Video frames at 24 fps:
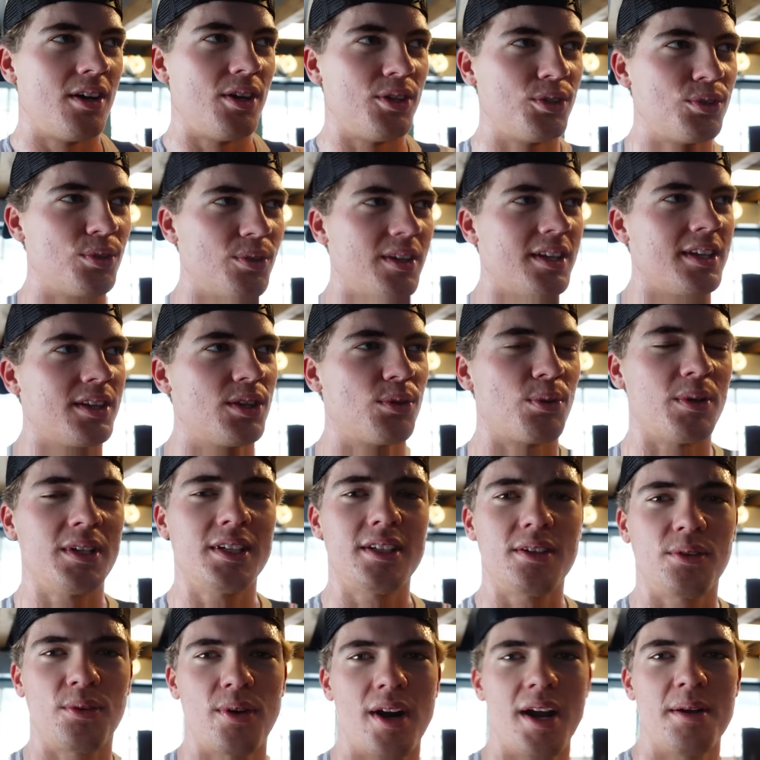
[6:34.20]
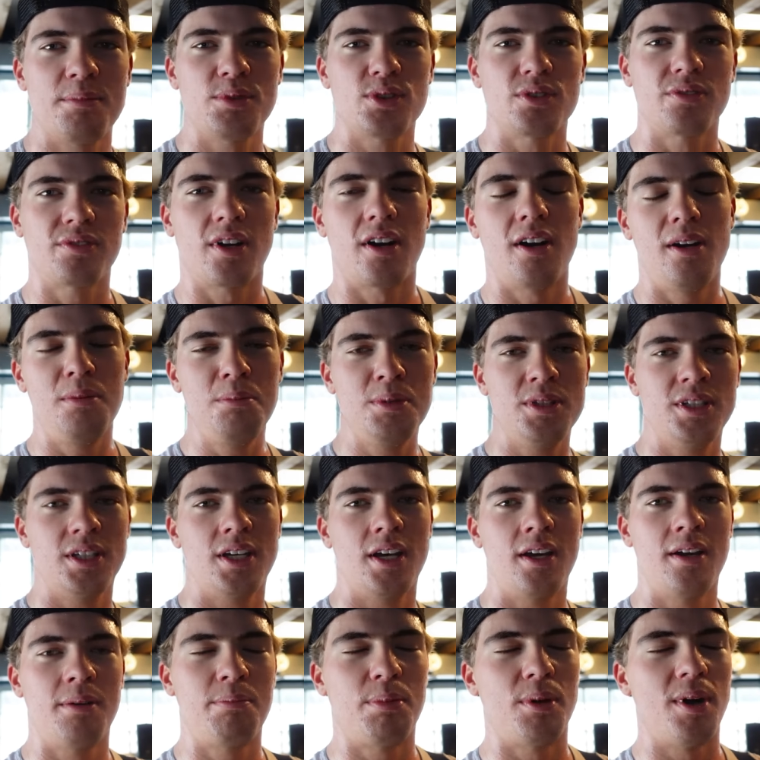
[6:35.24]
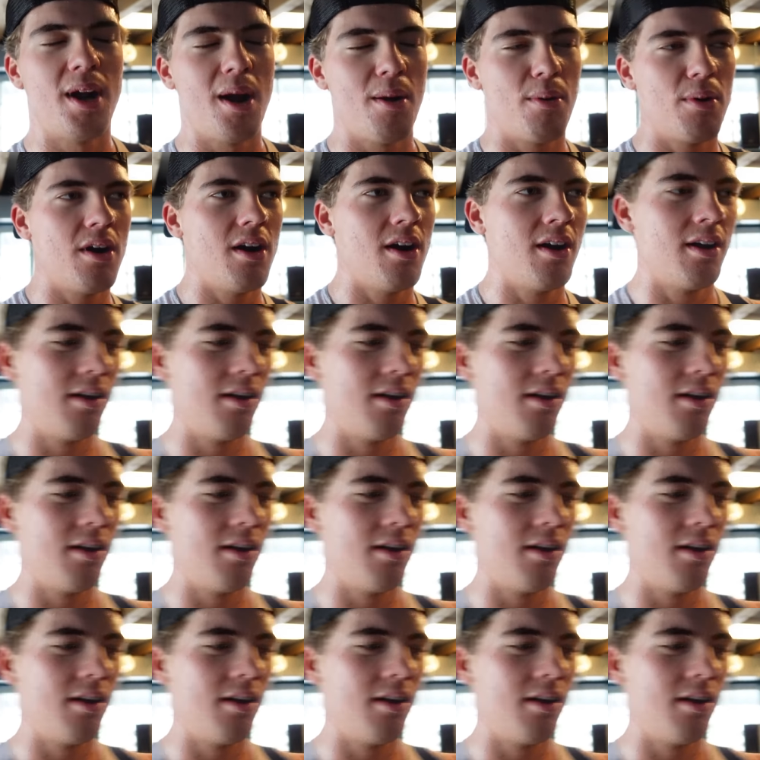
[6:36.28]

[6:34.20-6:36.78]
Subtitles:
120 grams of carbs per hour.